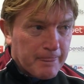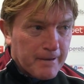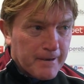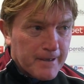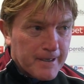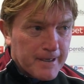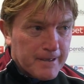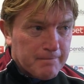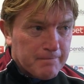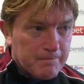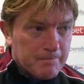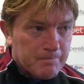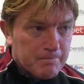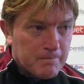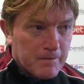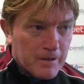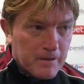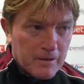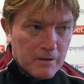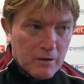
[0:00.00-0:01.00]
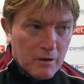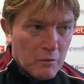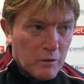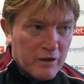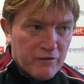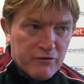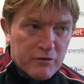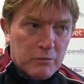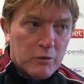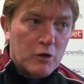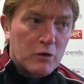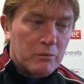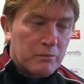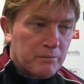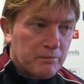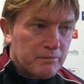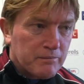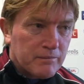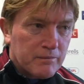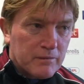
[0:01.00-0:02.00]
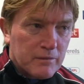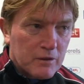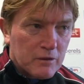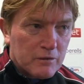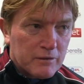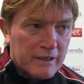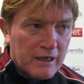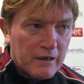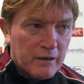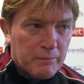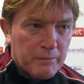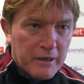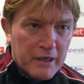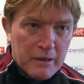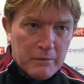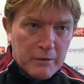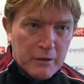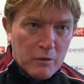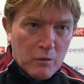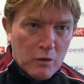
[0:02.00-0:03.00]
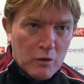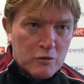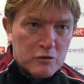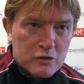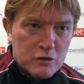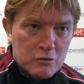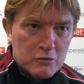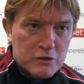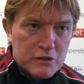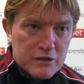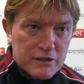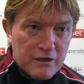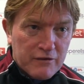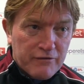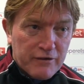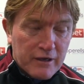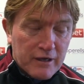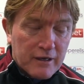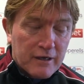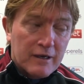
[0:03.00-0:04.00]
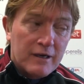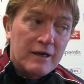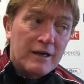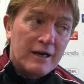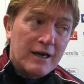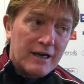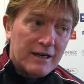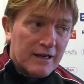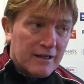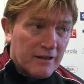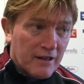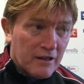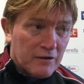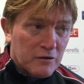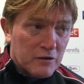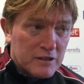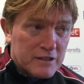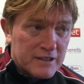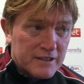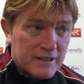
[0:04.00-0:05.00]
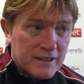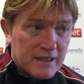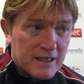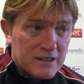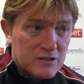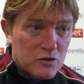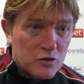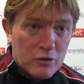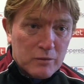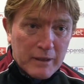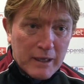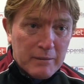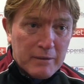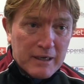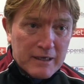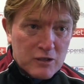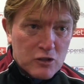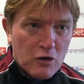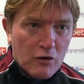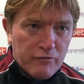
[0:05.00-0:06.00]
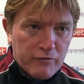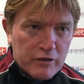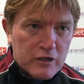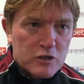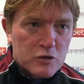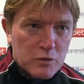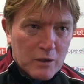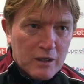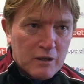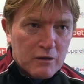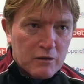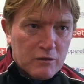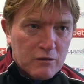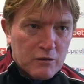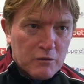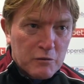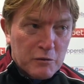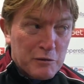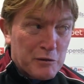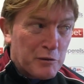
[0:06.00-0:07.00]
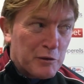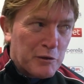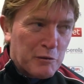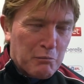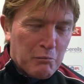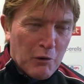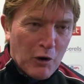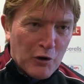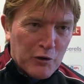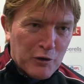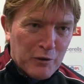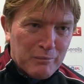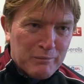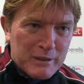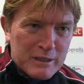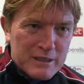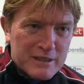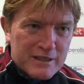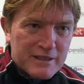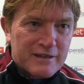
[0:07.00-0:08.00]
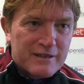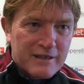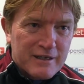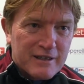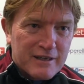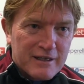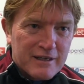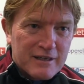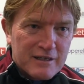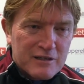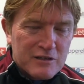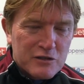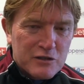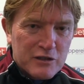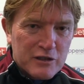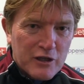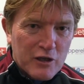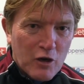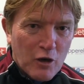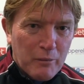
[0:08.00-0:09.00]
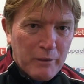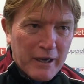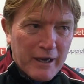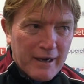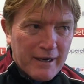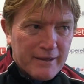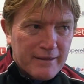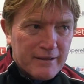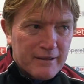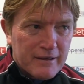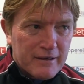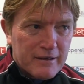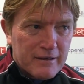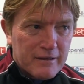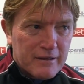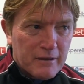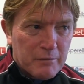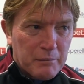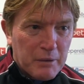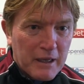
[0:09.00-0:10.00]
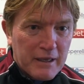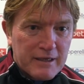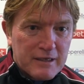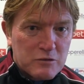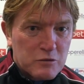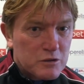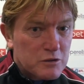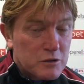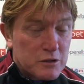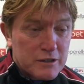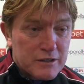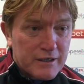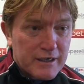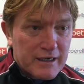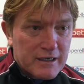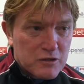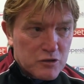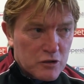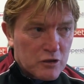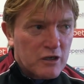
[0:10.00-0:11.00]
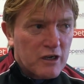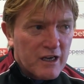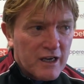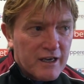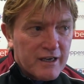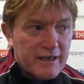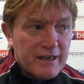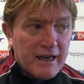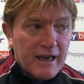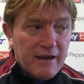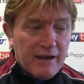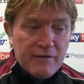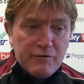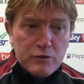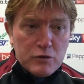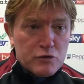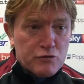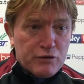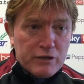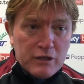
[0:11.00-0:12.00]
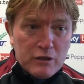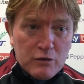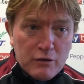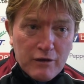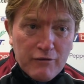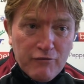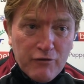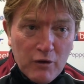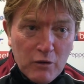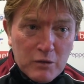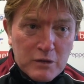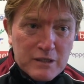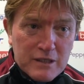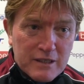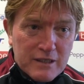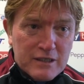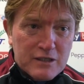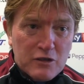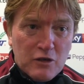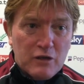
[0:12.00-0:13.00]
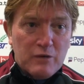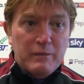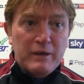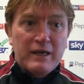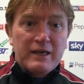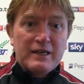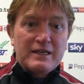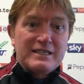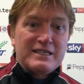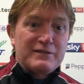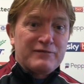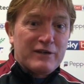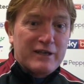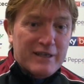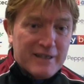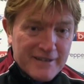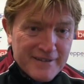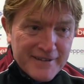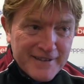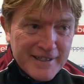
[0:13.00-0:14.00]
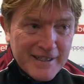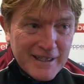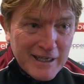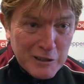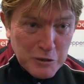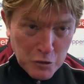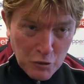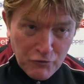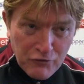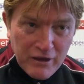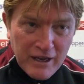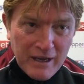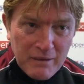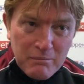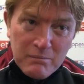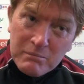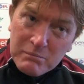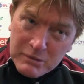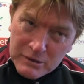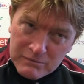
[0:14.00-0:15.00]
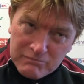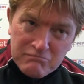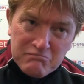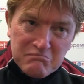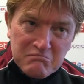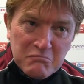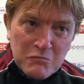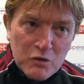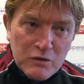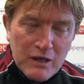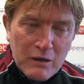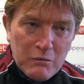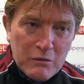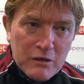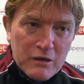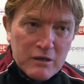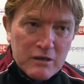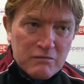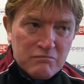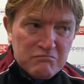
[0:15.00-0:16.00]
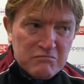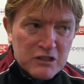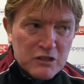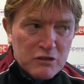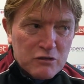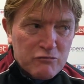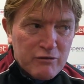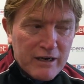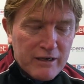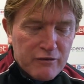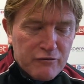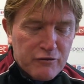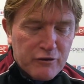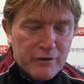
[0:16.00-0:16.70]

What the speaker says: and away from home. Down at Peterborough at Walsall was terrific, and I noticed in the last home game against Coventry as well, you know, they were more numbers and certainly got behind the players, which was great. So yeah, everyone's really looking forward to it. It's got the makings of a tough game, but one that we're, you know, ready